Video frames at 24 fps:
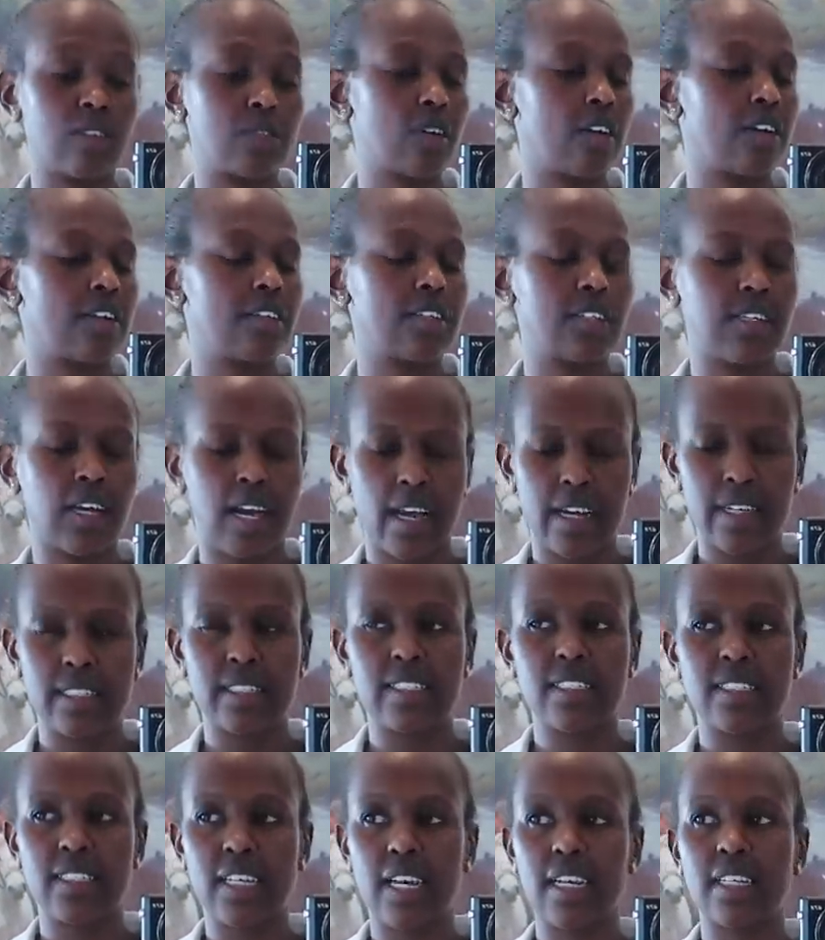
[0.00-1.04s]
So I
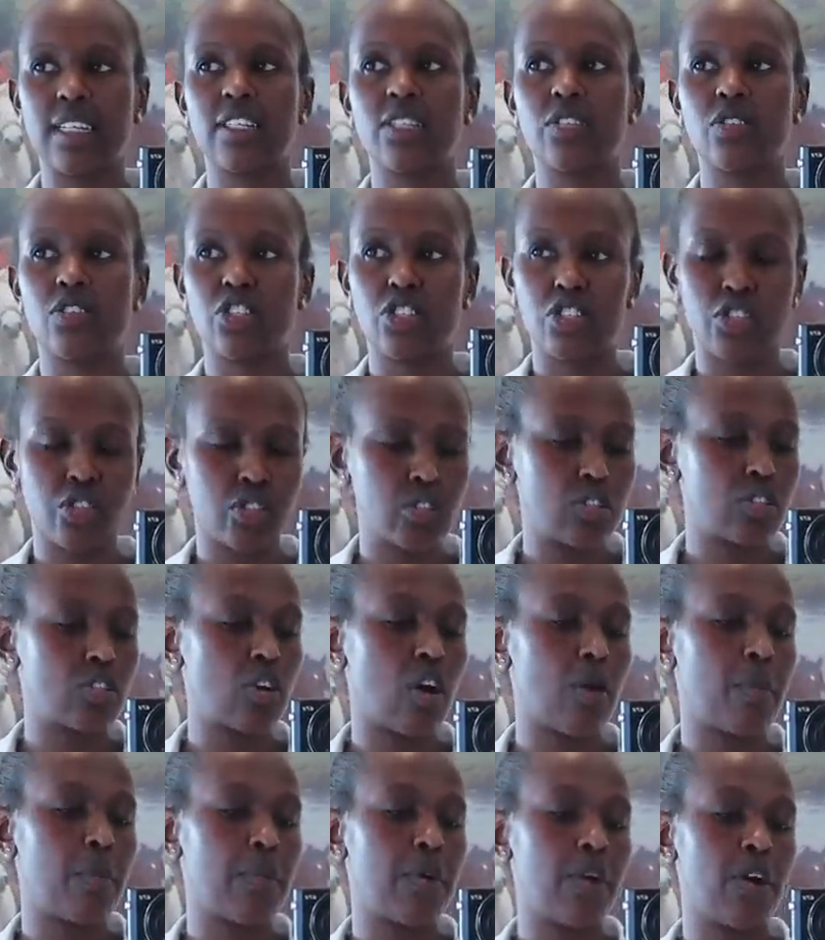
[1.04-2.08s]
decided to just
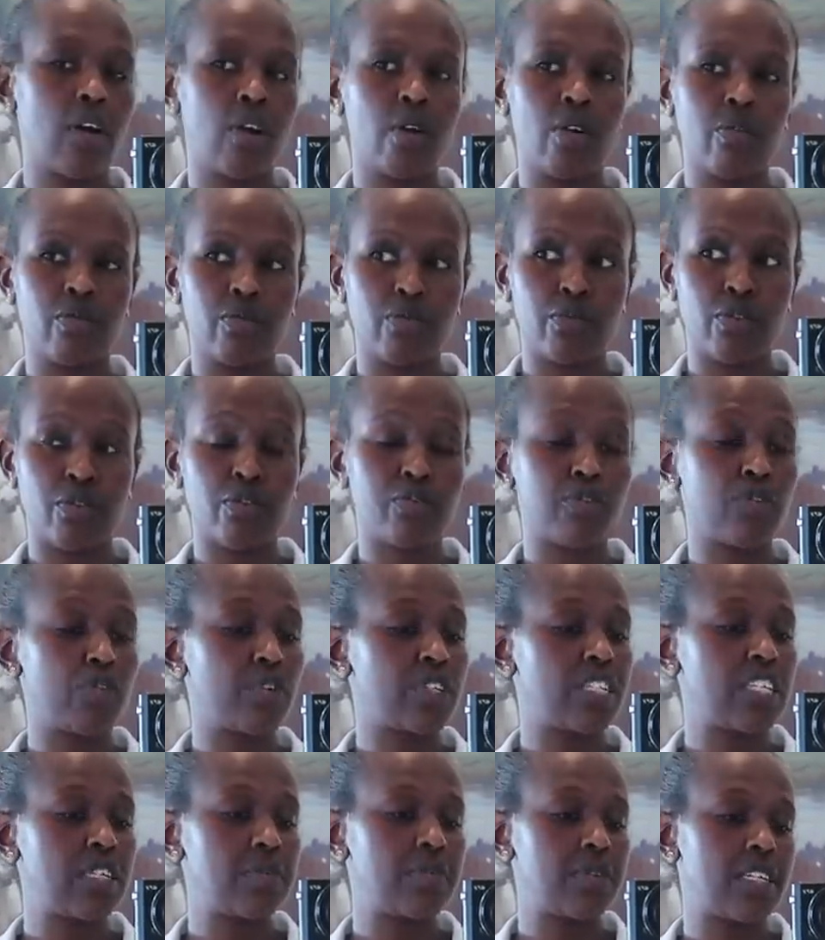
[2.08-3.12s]
stop for
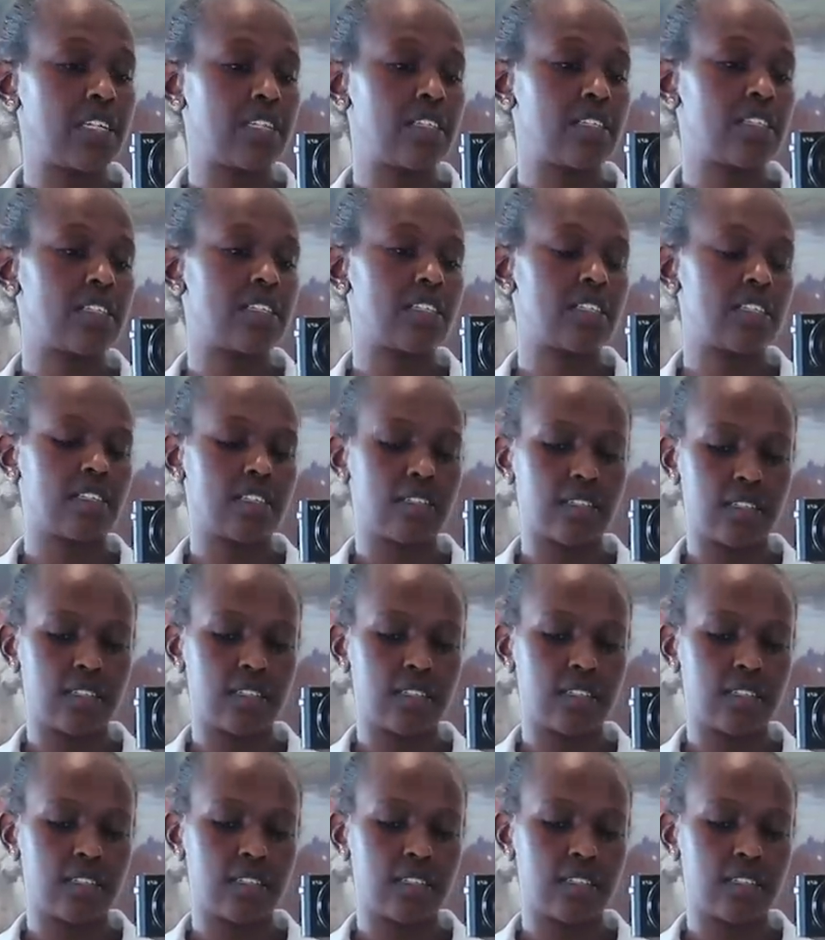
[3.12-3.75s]
40 minutes,